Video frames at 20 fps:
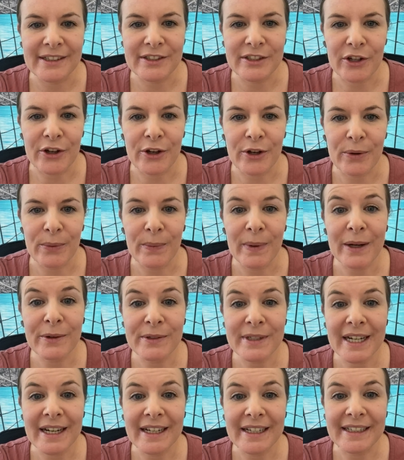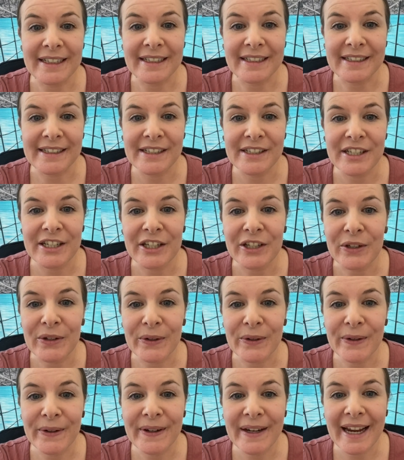So well done to
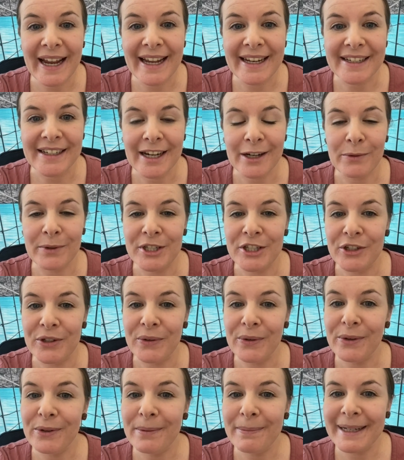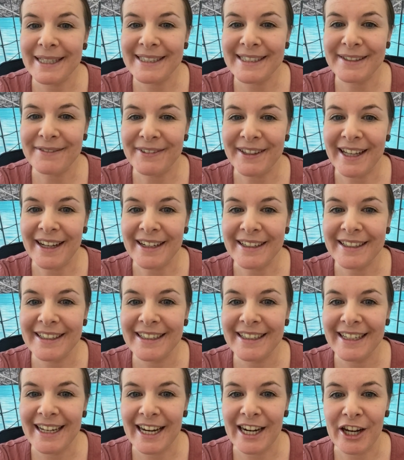you, and I wish you all the best of luck,
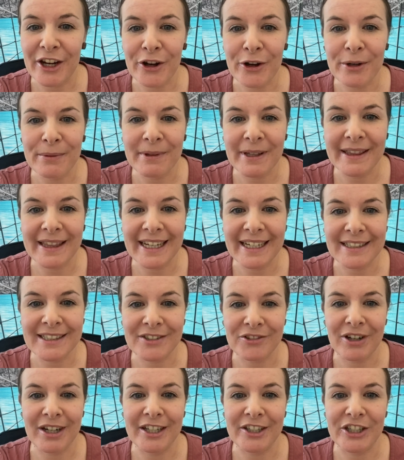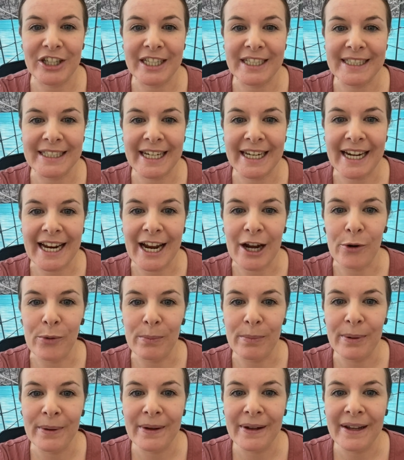and I hope that these strategies can
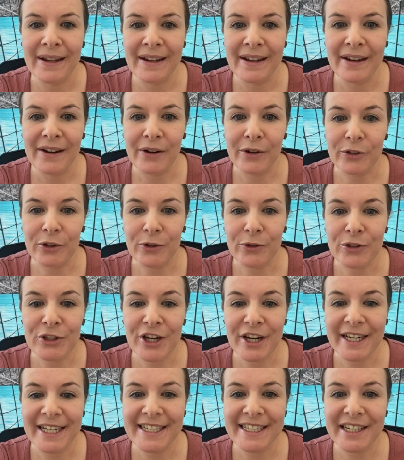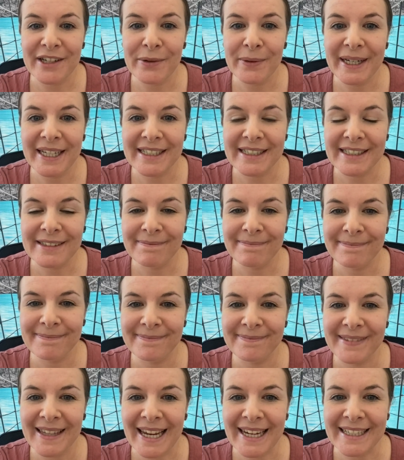help on your journey to quit.
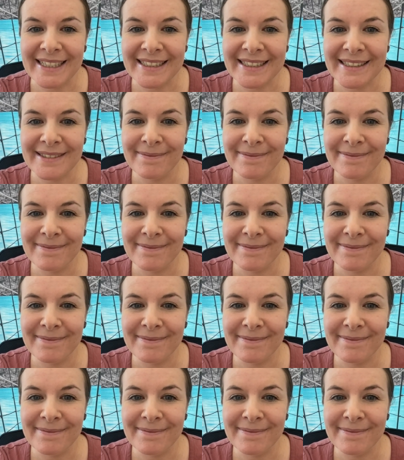Thanks.